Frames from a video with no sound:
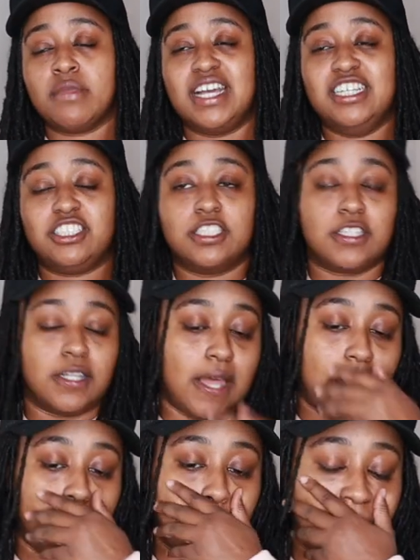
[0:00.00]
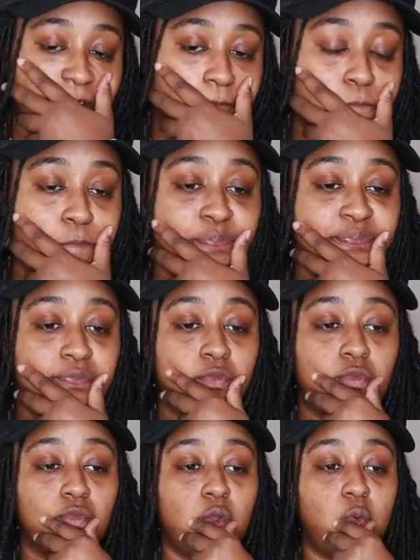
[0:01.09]
it's just a lot. But
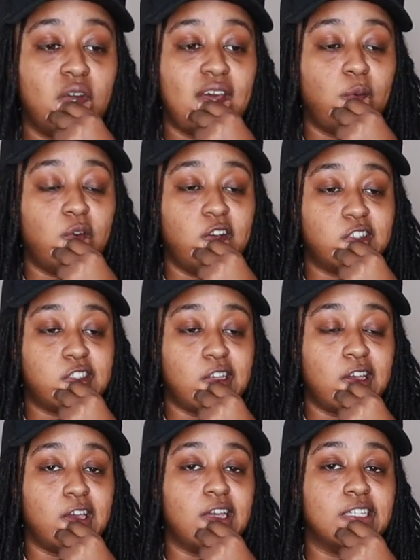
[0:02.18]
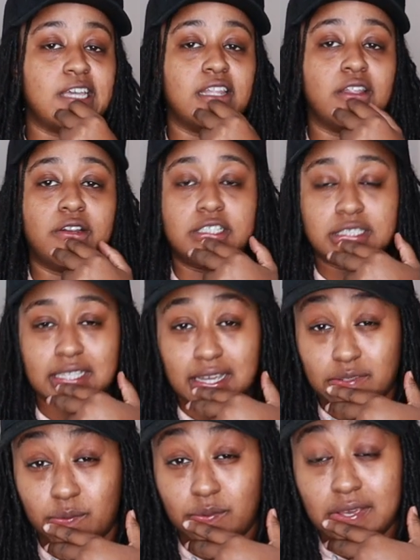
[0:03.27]
what I will say is I learned to stay
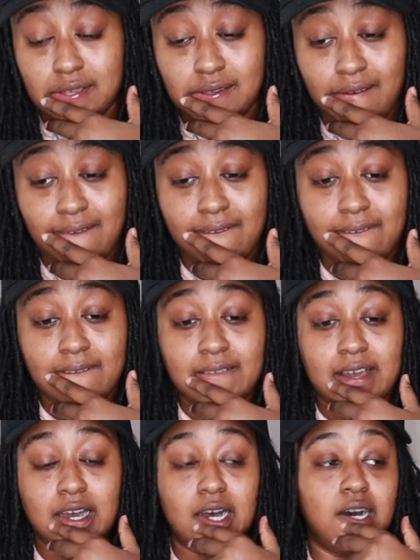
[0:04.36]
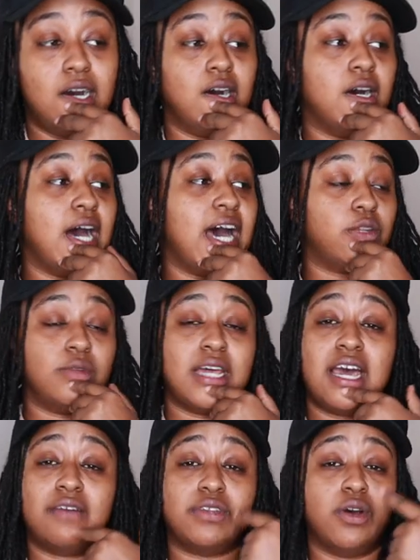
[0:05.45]
out the way. Uh, I do
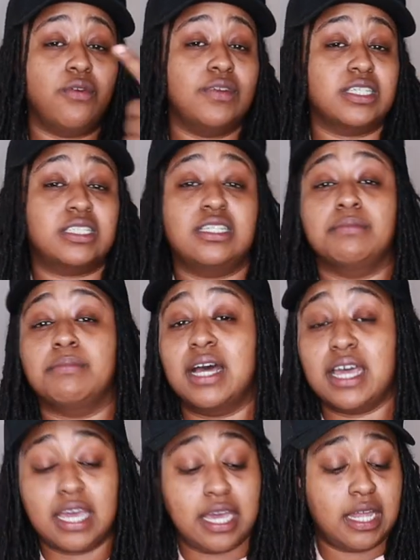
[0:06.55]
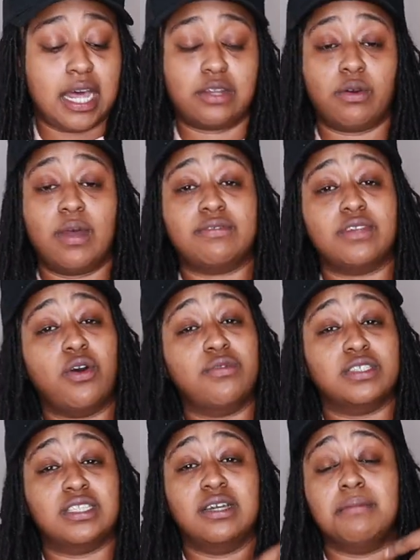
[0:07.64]
not have to overextend my hand. I don't have to
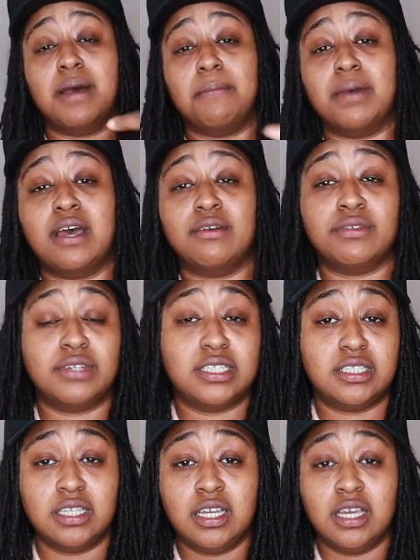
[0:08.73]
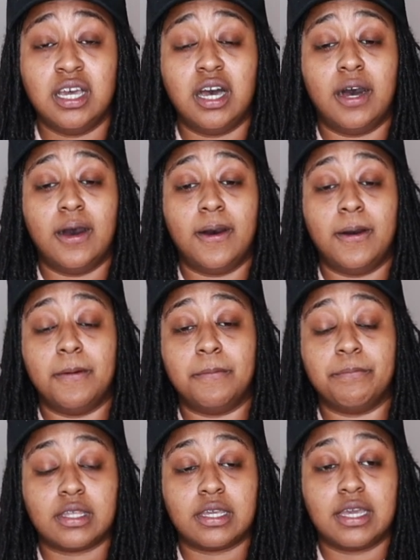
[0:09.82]
overstep my boundaries.
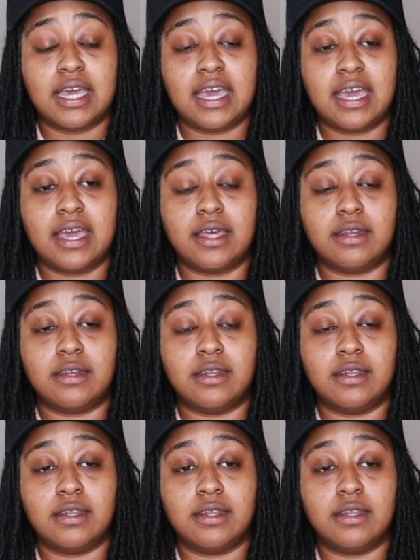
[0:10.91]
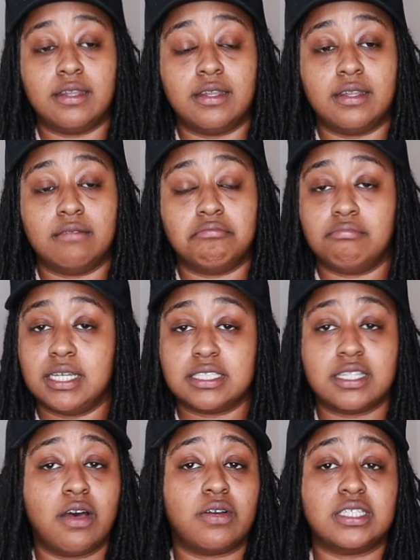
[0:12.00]
Um, and as
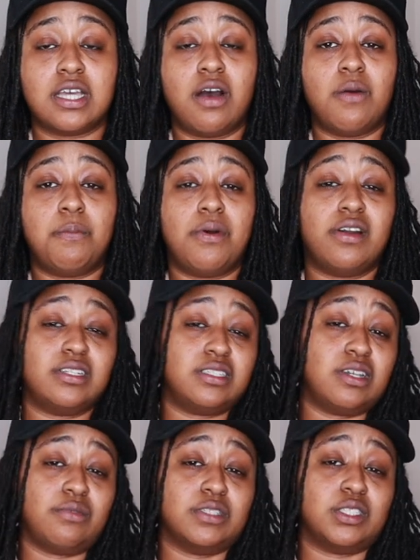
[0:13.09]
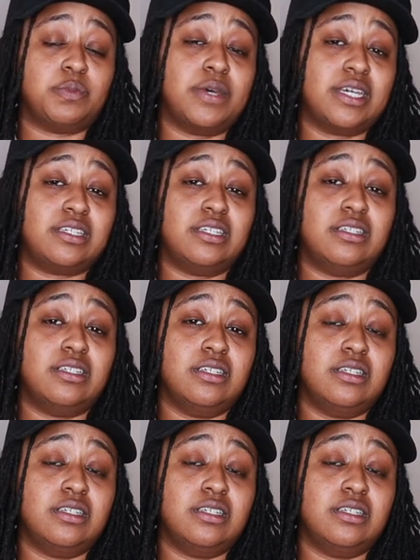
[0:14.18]
long as all parties are respected,